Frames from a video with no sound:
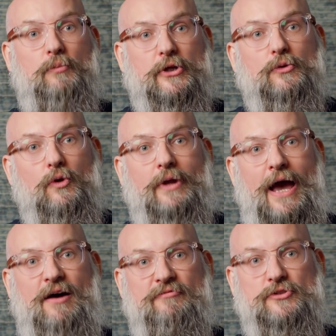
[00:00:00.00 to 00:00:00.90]
But you don't
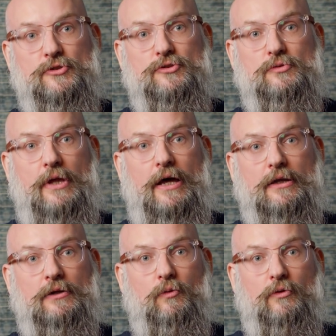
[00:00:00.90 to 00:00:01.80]
have to do
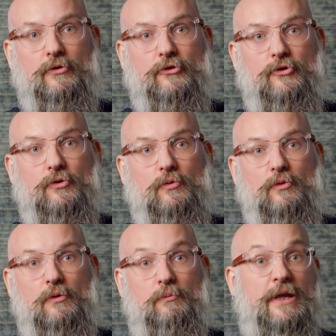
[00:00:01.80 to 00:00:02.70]
that in order
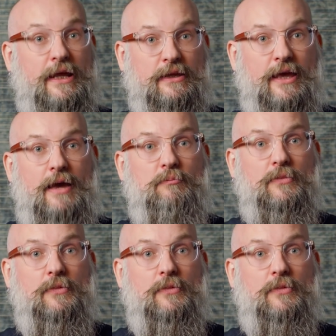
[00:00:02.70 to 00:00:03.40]
to play the game.